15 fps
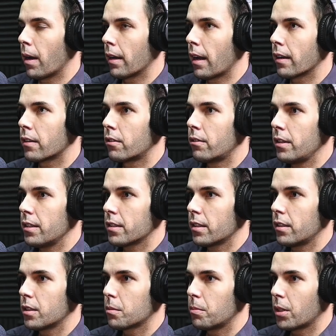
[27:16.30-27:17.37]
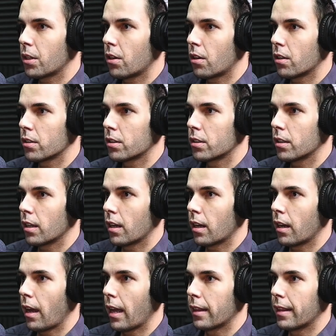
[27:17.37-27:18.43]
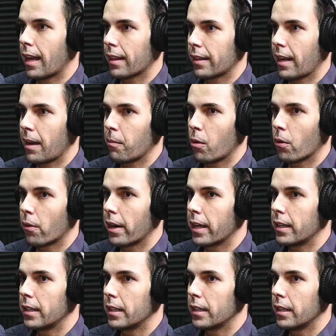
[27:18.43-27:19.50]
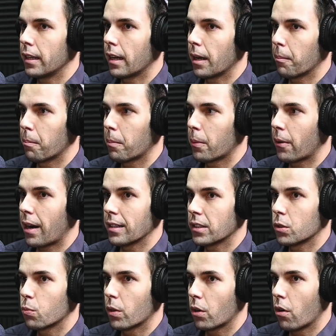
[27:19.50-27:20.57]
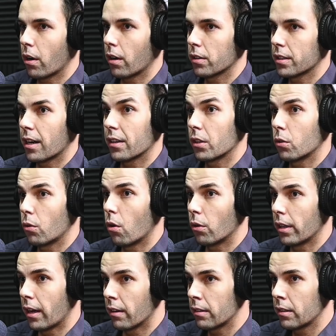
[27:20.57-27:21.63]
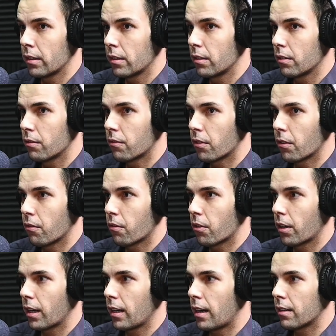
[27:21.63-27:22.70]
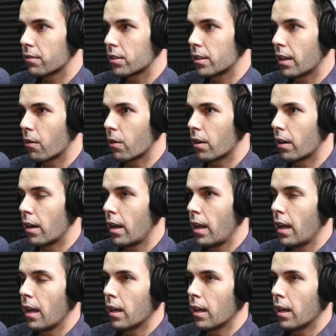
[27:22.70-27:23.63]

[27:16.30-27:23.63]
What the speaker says: Another reason is because at that time already prices were starting to go down for gloves. They were,